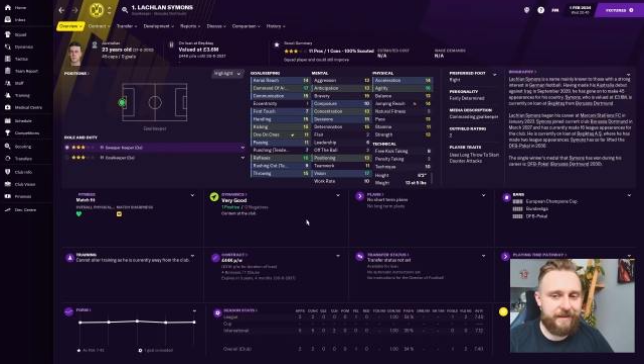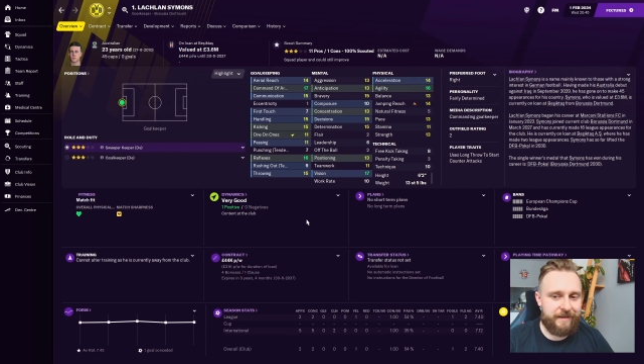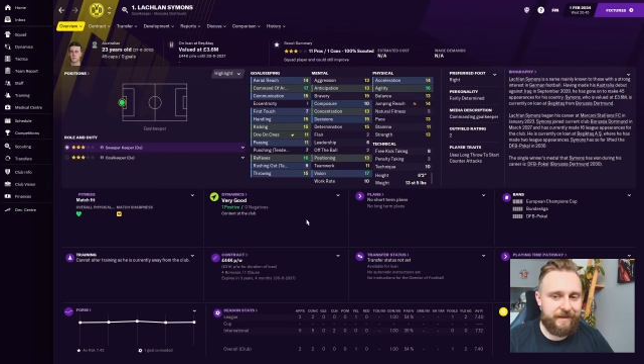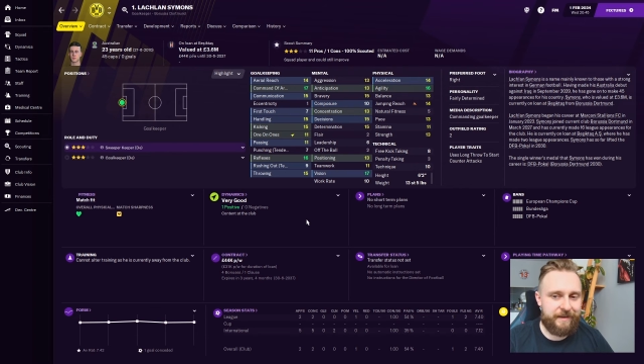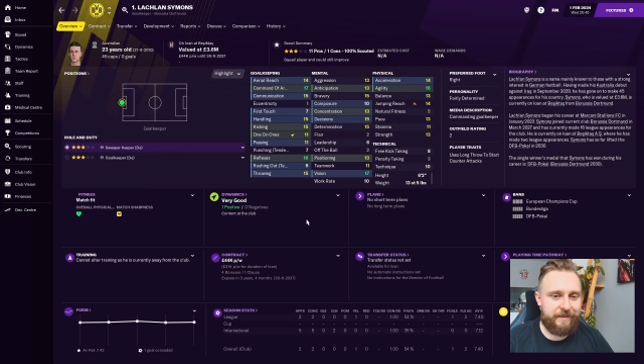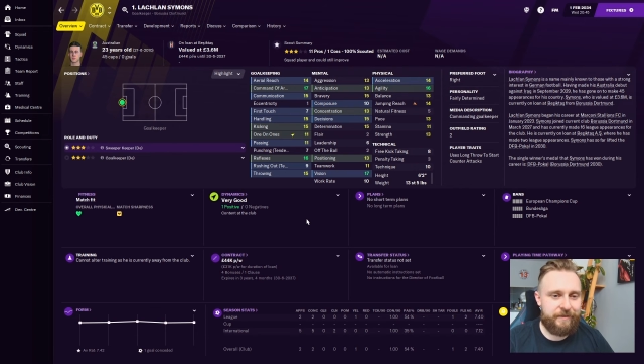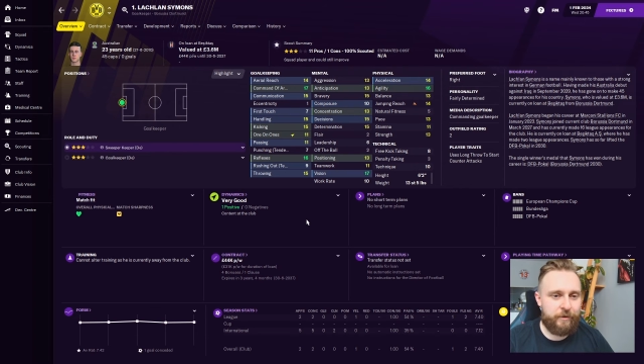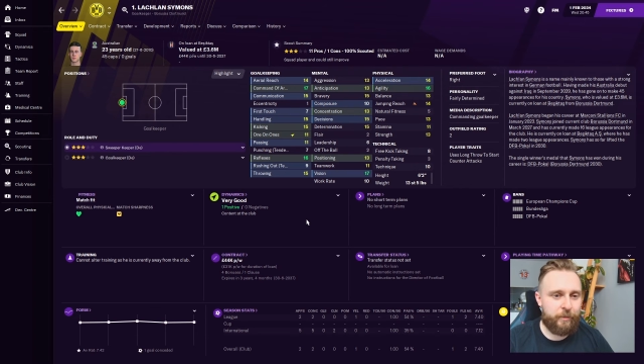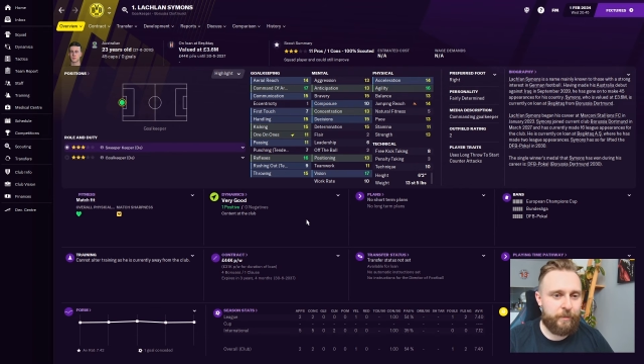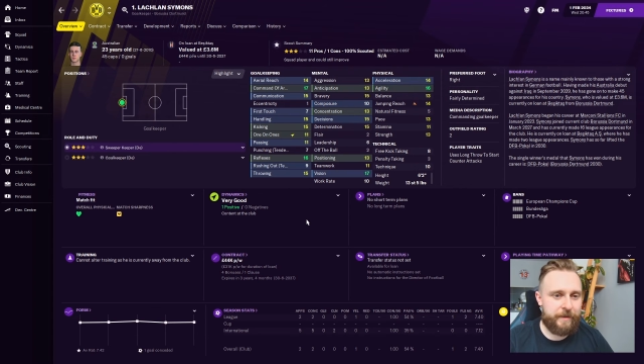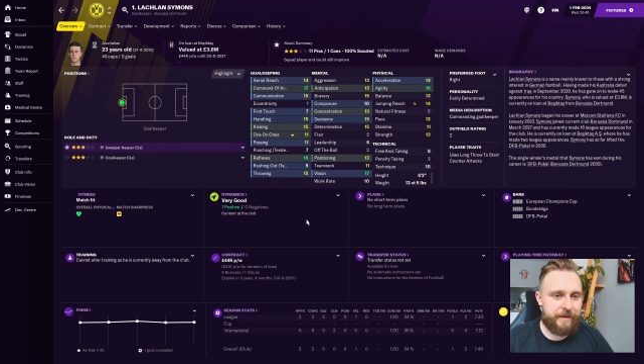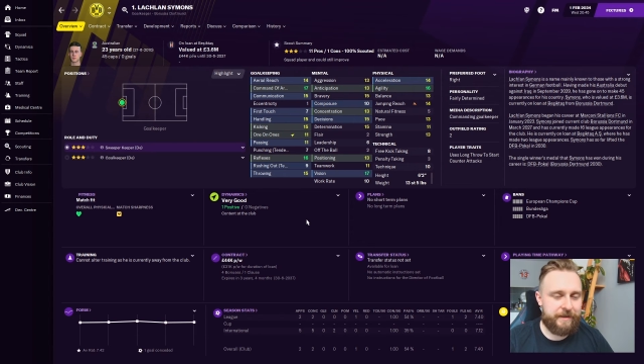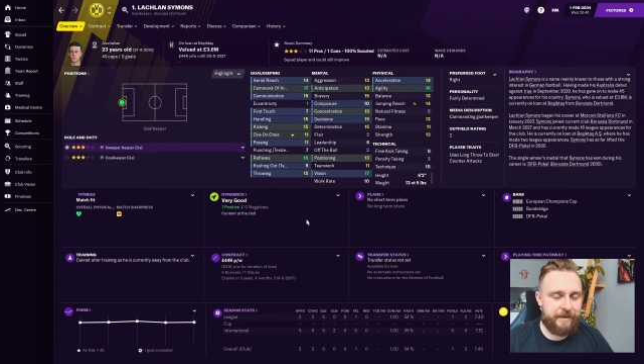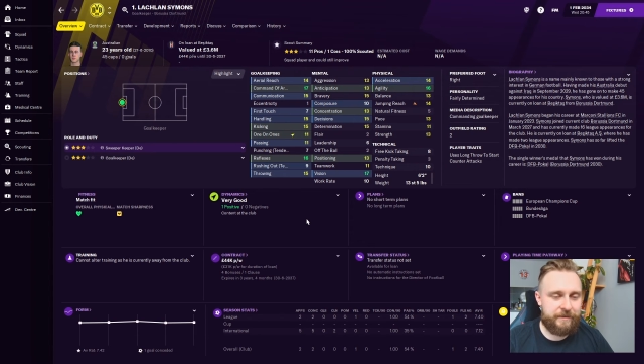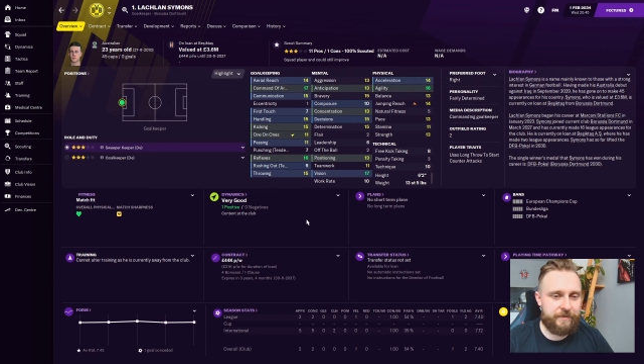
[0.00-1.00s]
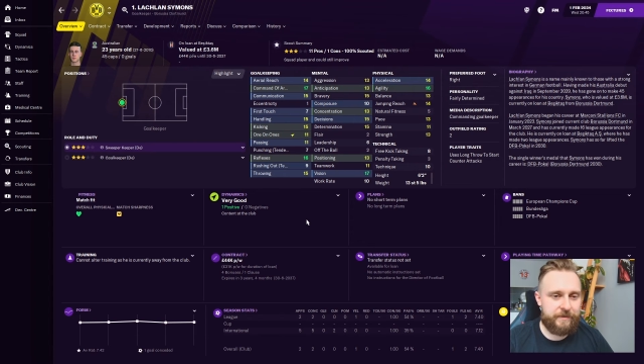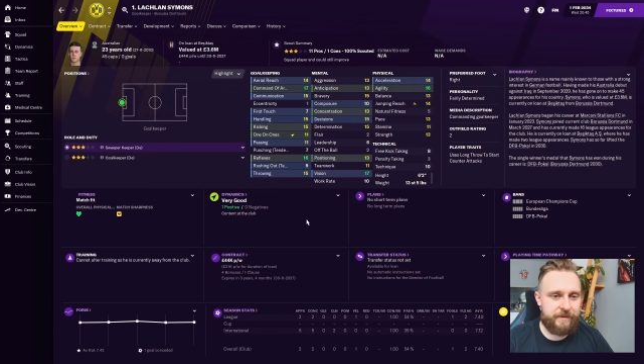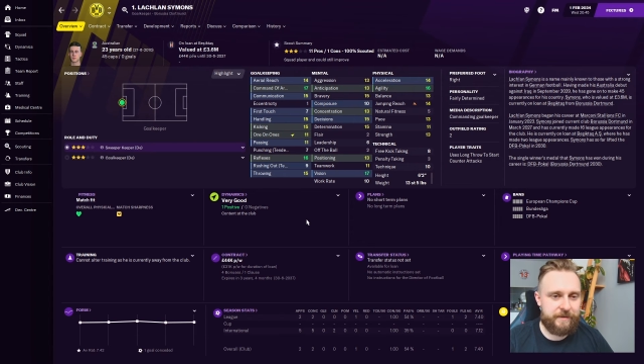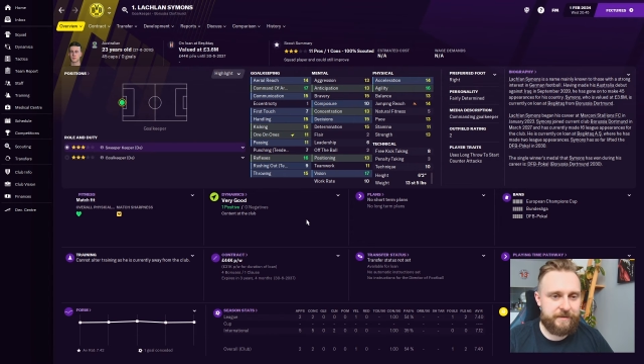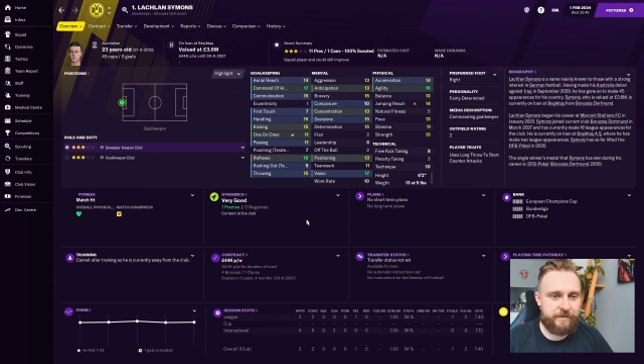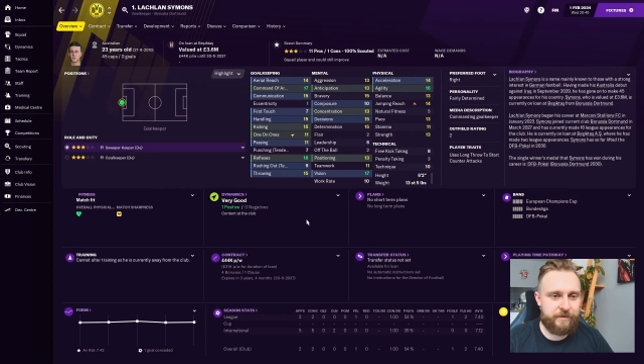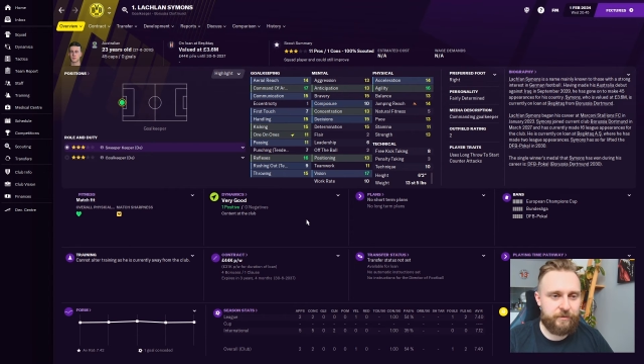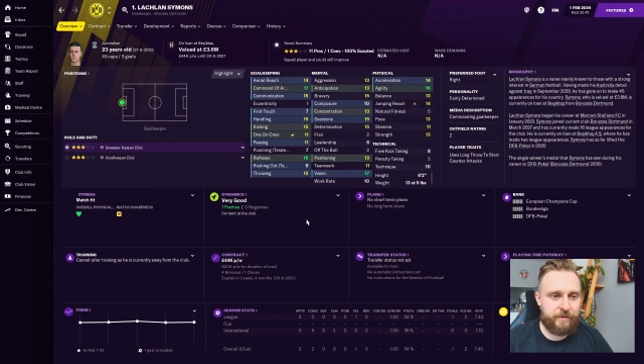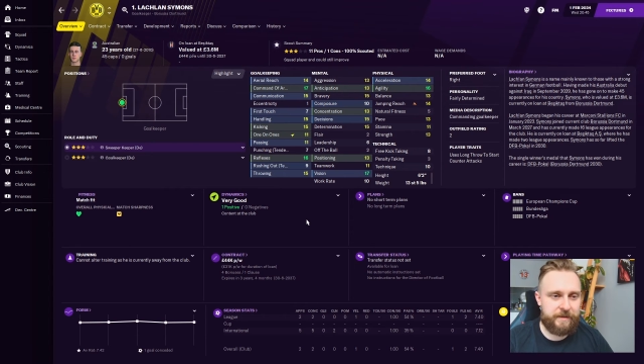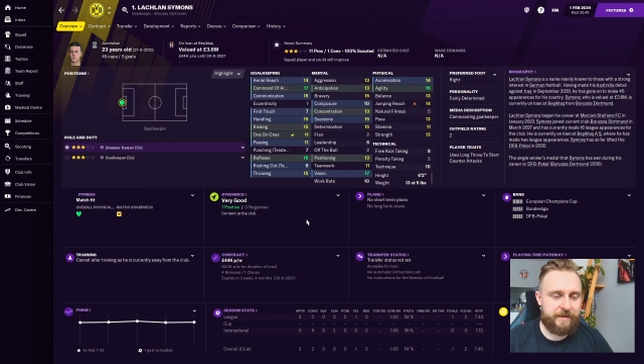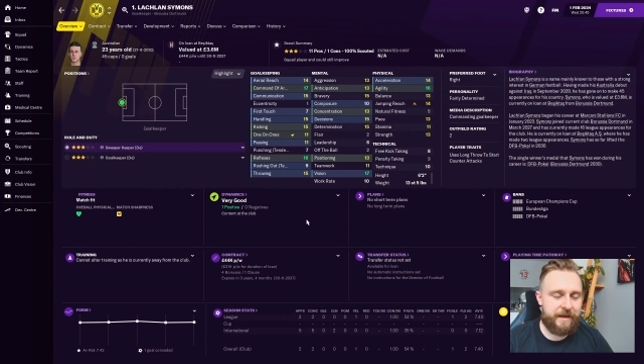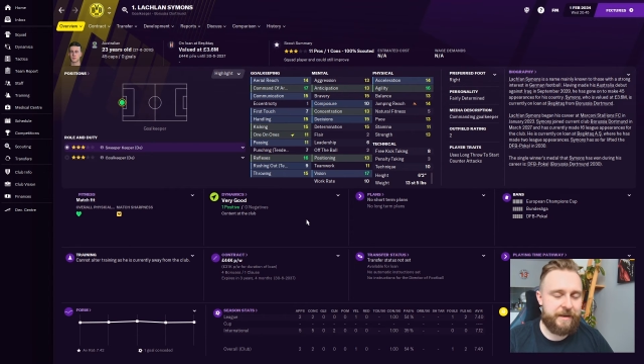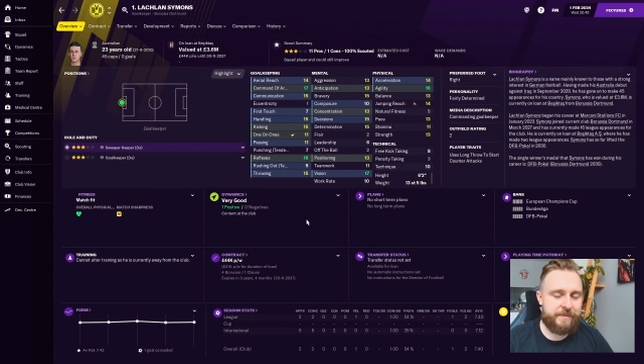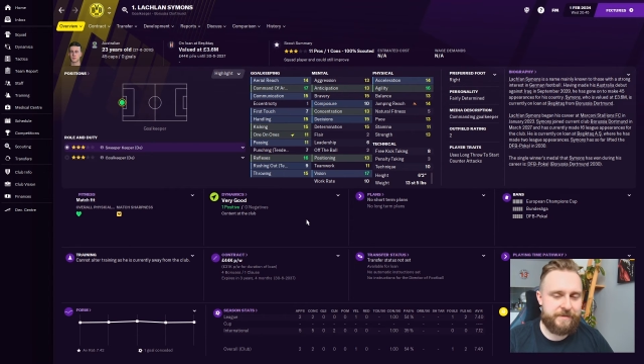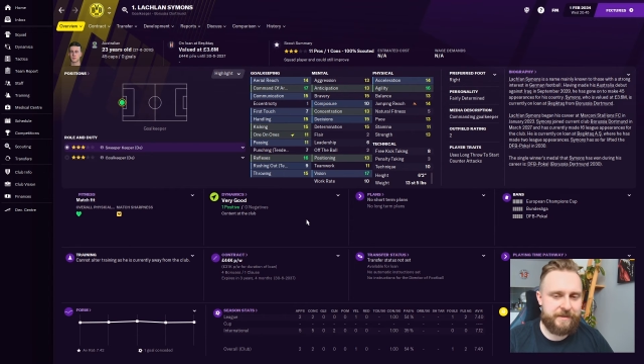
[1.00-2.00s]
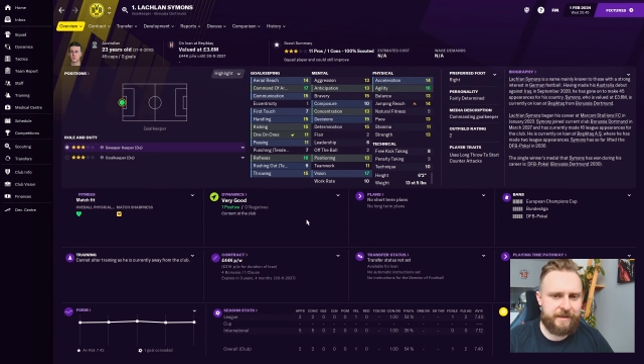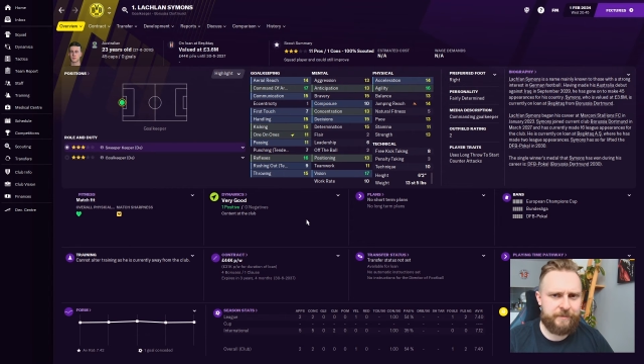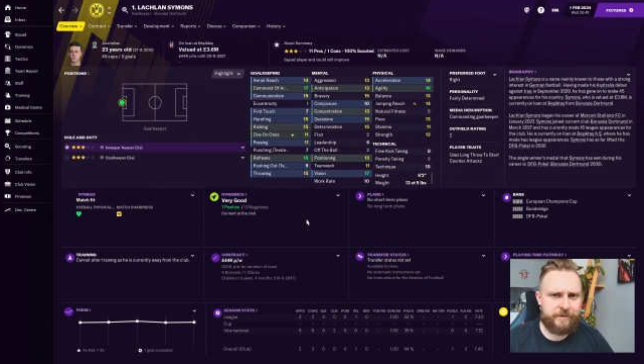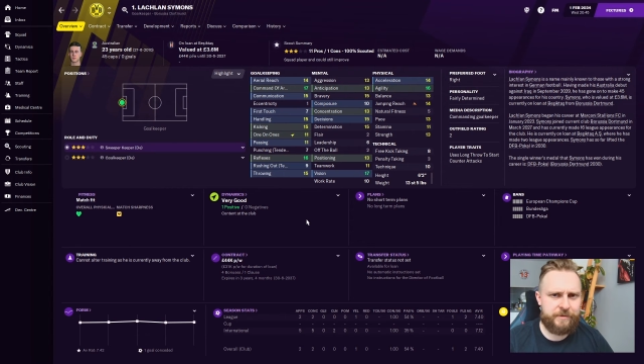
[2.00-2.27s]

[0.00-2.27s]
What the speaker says: at not being given his agreed game time,